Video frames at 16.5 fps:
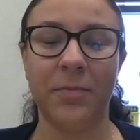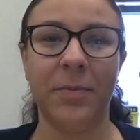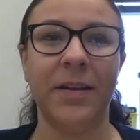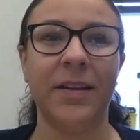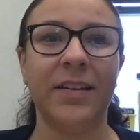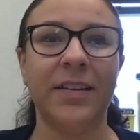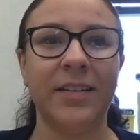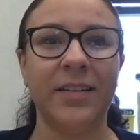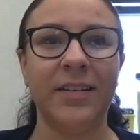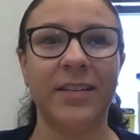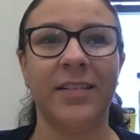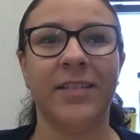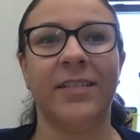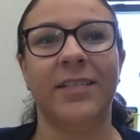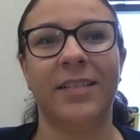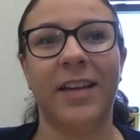but
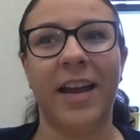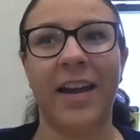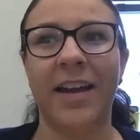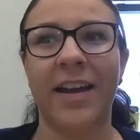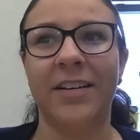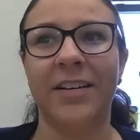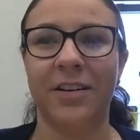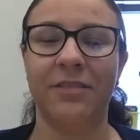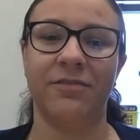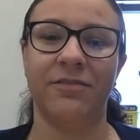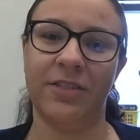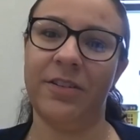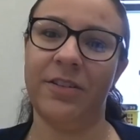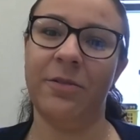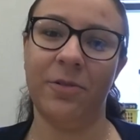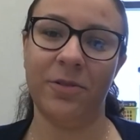I had enough
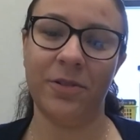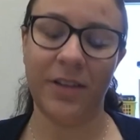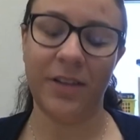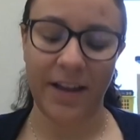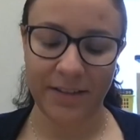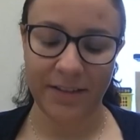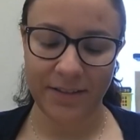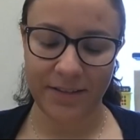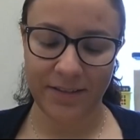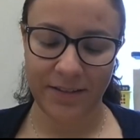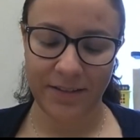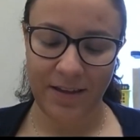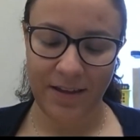for the whole class.